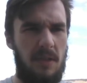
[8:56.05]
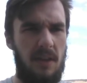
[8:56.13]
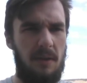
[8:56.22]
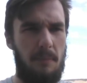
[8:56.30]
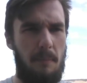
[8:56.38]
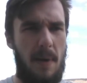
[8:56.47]

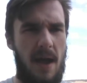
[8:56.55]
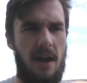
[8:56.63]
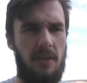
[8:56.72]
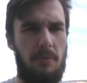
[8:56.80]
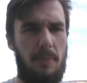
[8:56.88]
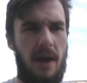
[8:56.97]
think
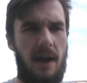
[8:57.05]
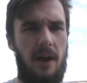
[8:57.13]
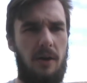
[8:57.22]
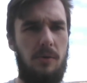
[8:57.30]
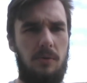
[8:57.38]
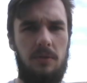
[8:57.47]
math
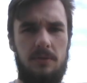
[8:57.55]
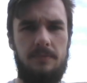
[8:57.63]
pow